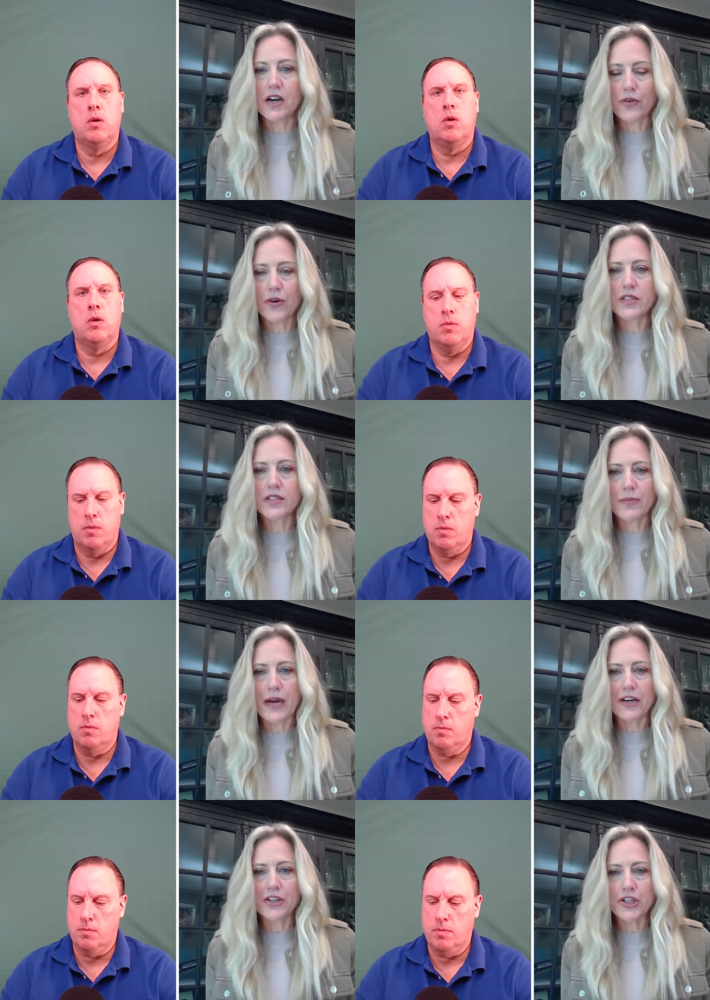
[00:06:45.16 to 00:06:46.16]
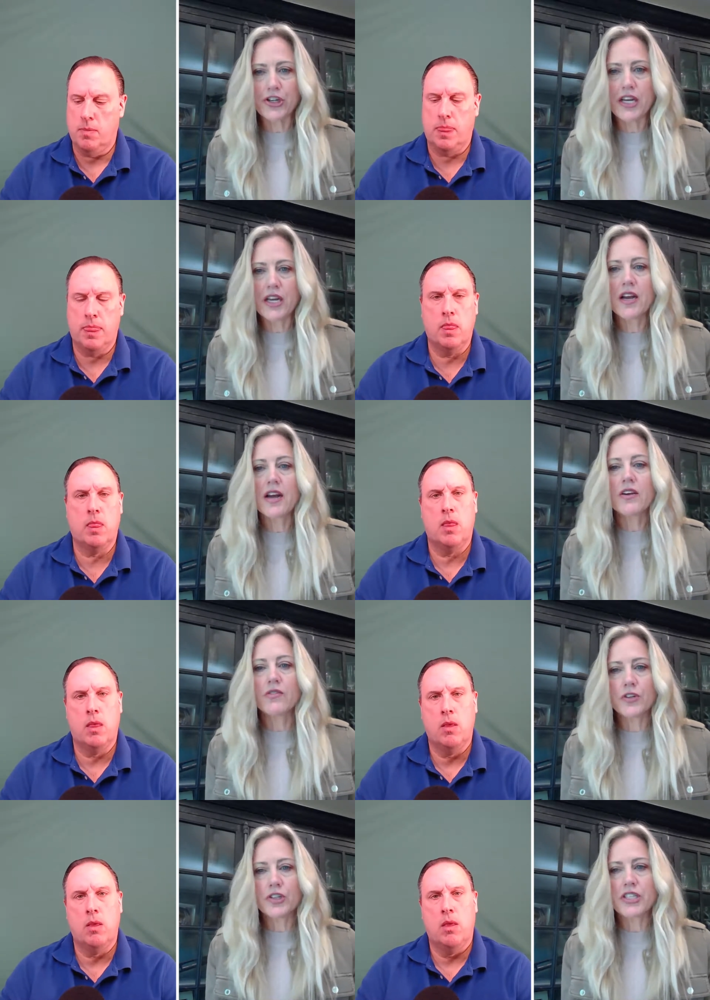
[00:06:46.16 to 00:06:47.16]
Speaker 1: across the buyer journey
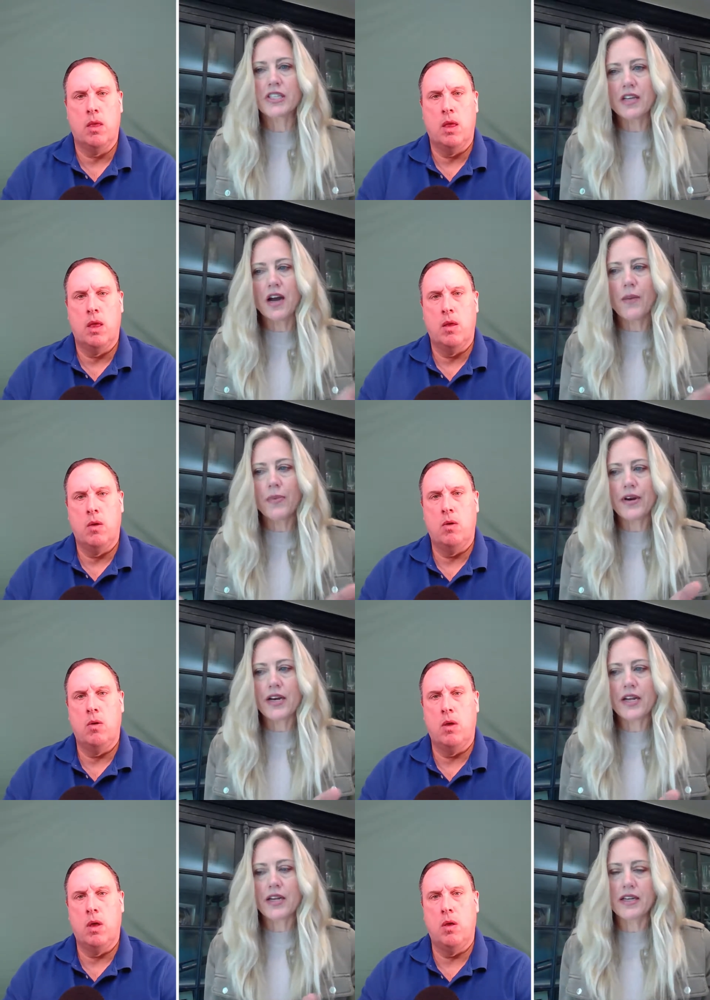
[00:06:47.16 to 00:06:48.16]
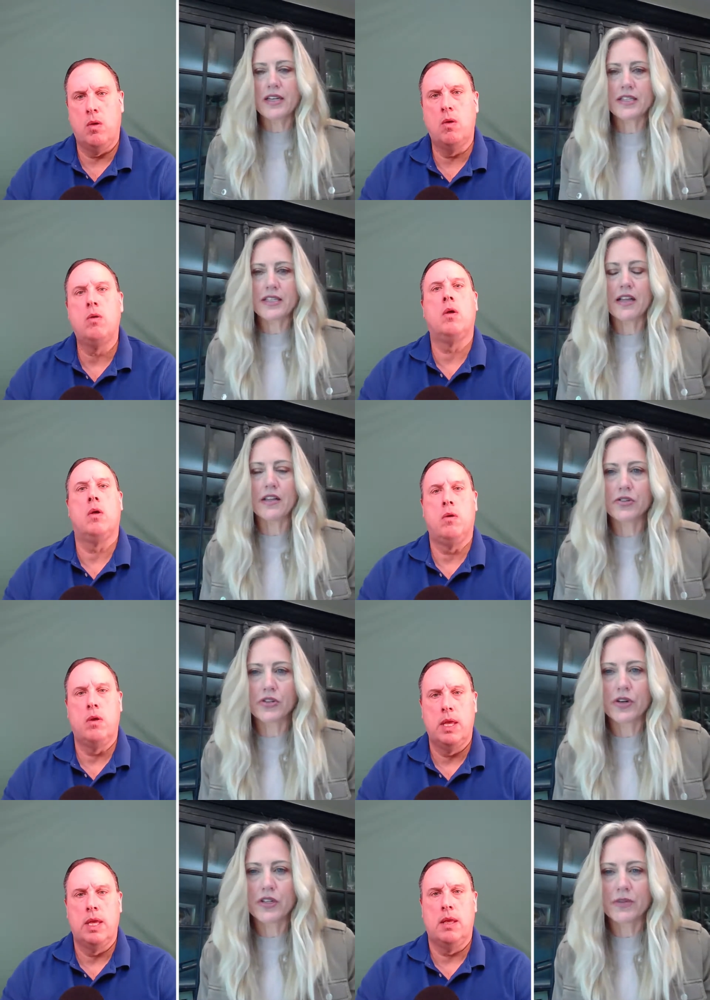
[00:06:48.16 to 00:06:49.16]
versus operating in silos
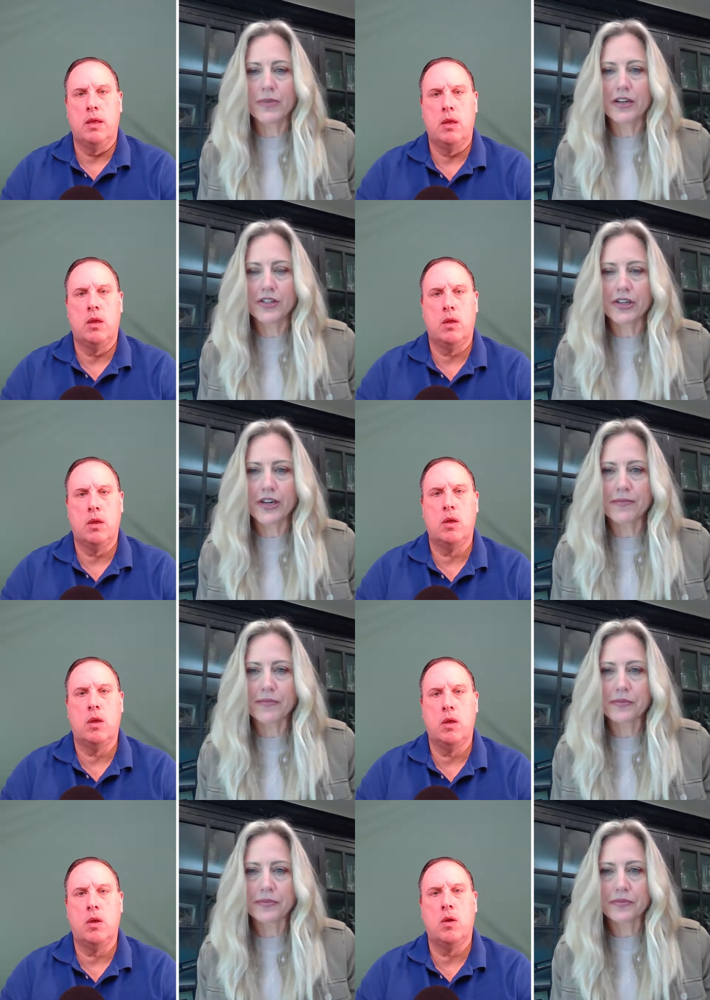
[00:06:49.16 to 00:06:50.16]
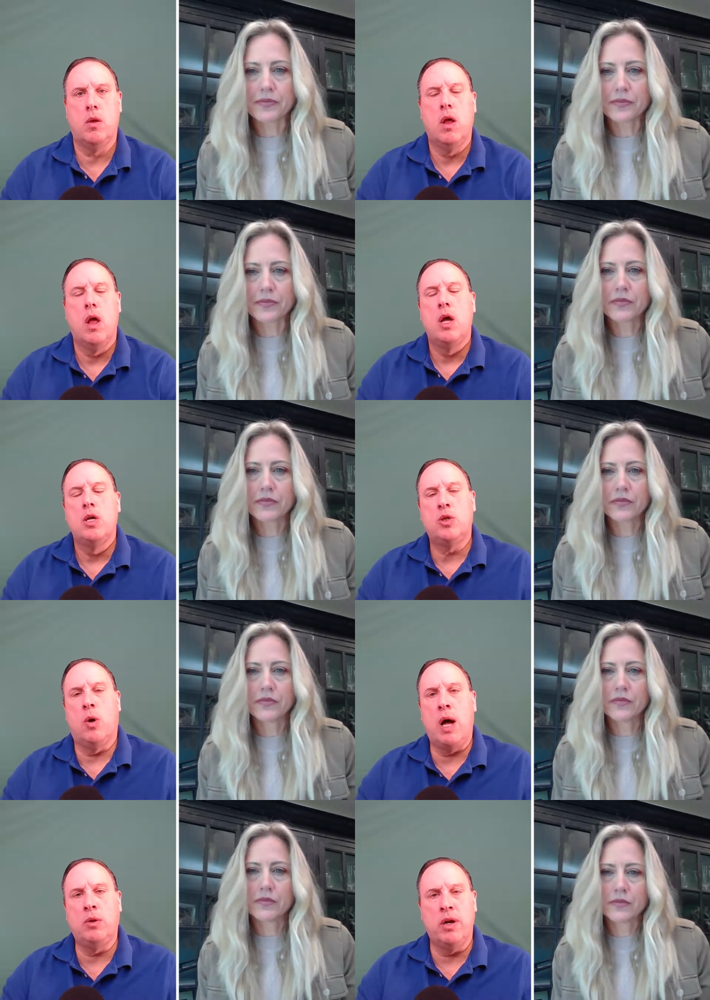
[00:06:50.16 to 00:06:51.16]
across the buyer journey
Speaker 2: so
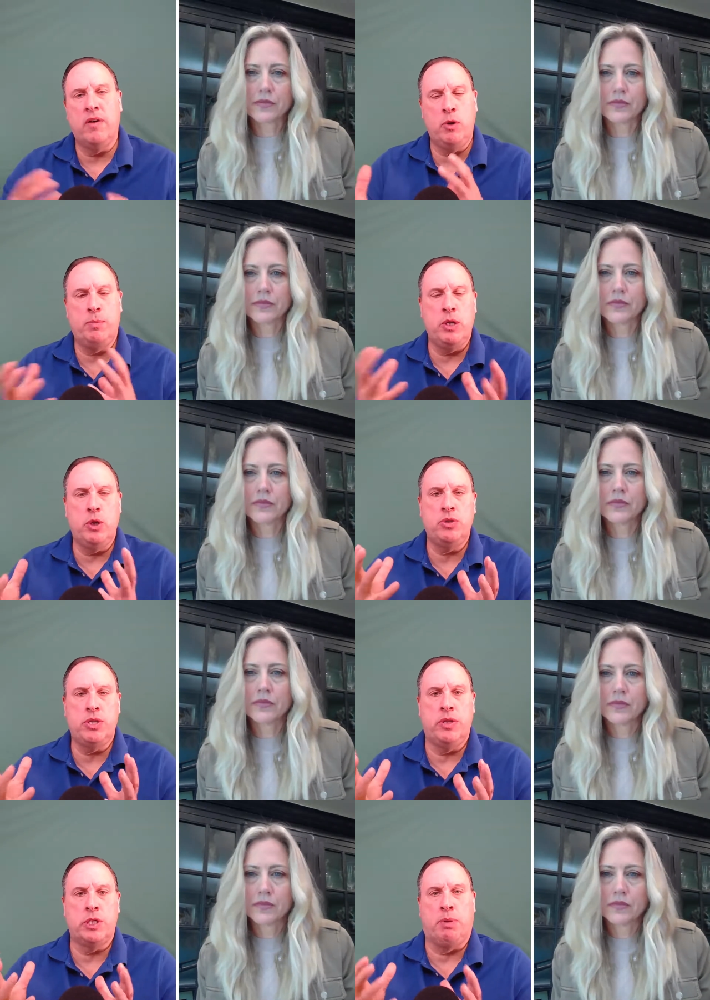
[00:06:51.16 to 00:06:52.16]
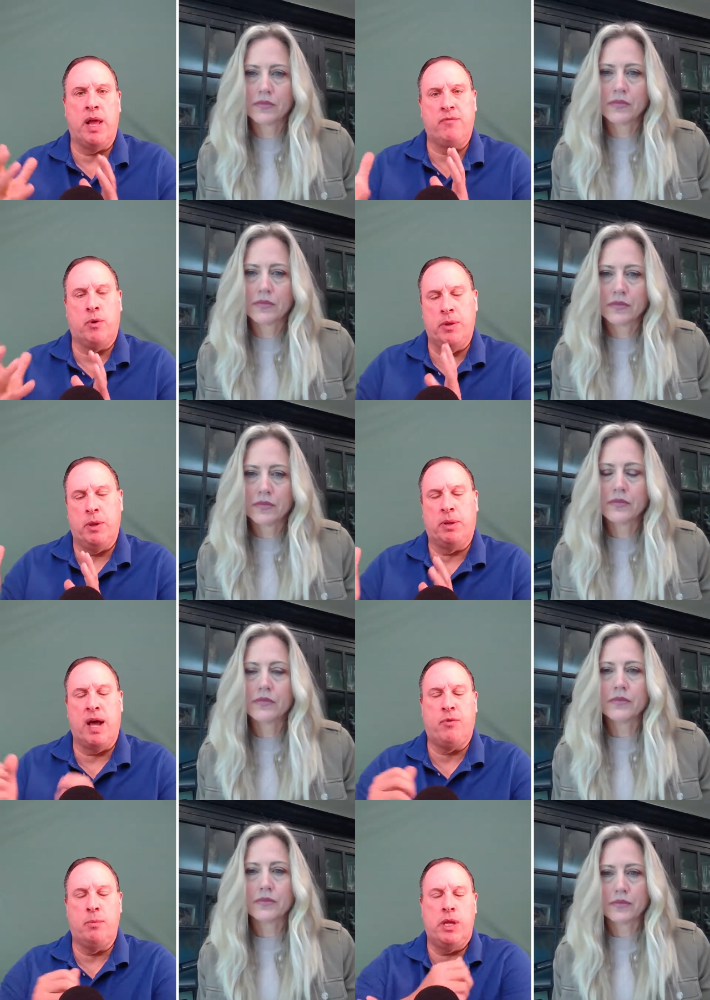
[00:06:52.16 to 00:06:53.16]
how long have you been using this platform or the
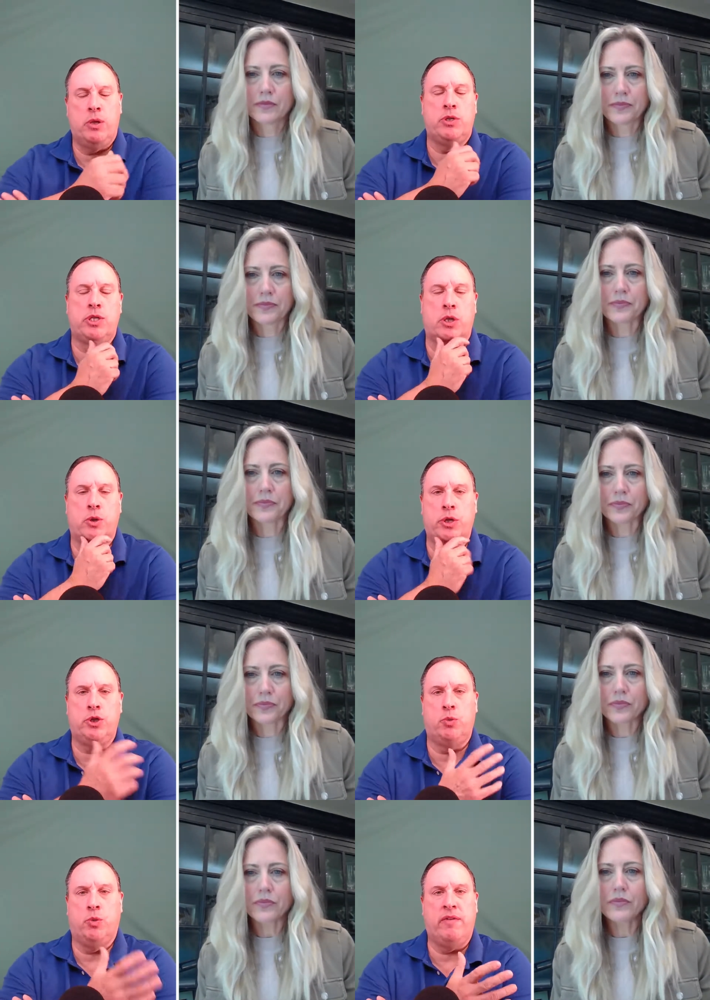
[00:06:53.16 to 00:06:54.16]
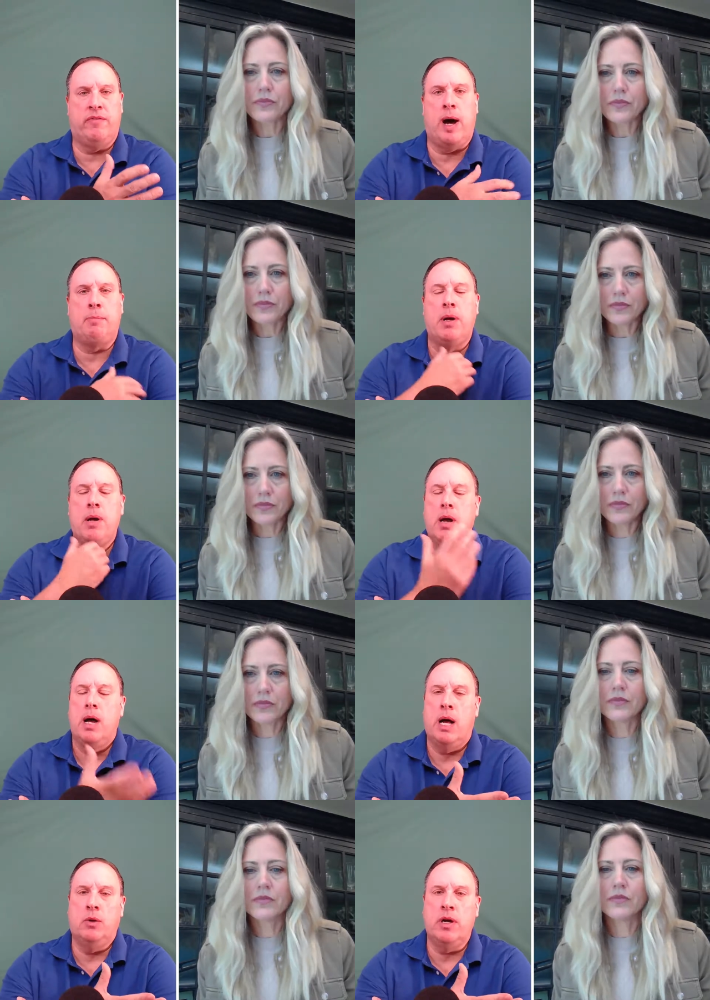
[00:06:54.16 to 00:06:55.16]
platform that you just alluded to rev up
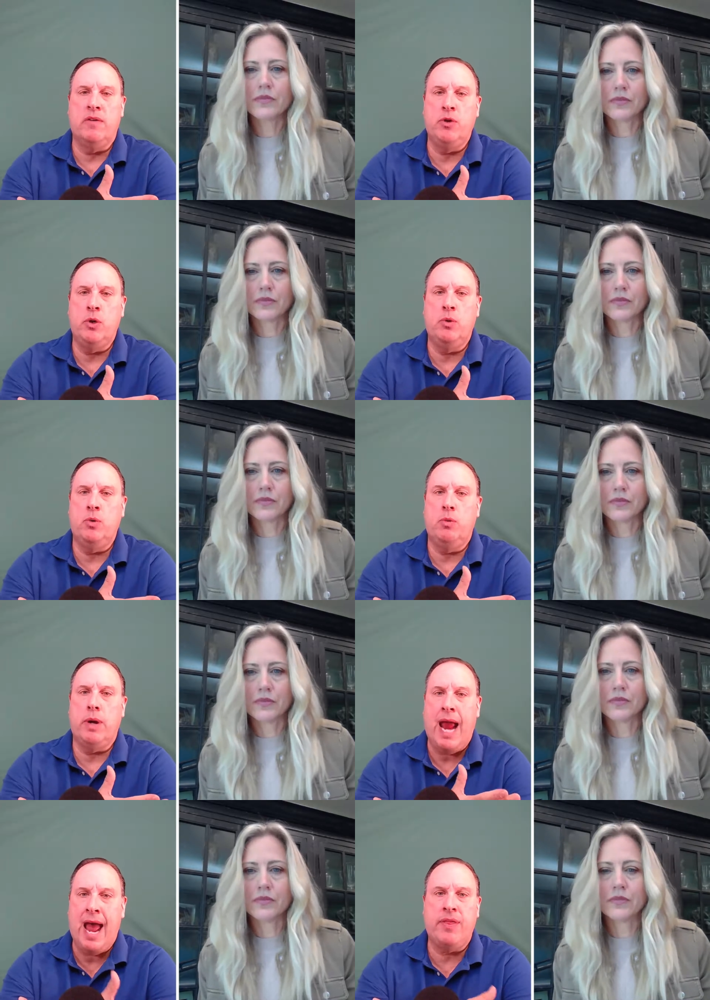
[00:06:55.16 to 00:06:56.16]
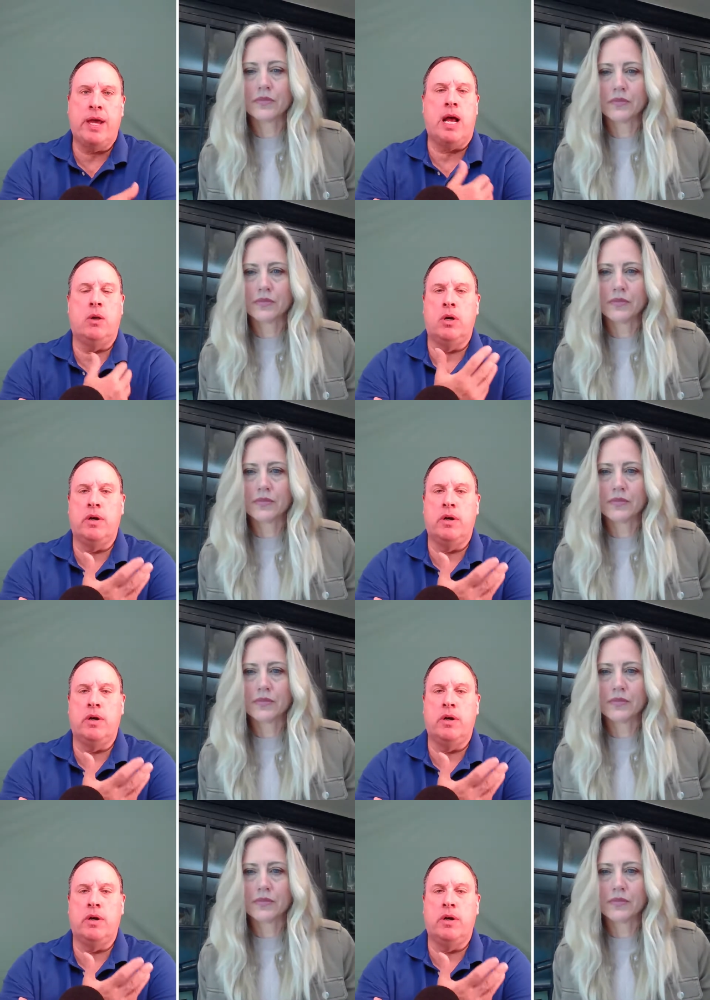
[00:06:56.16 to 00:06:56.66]
how long have you had that how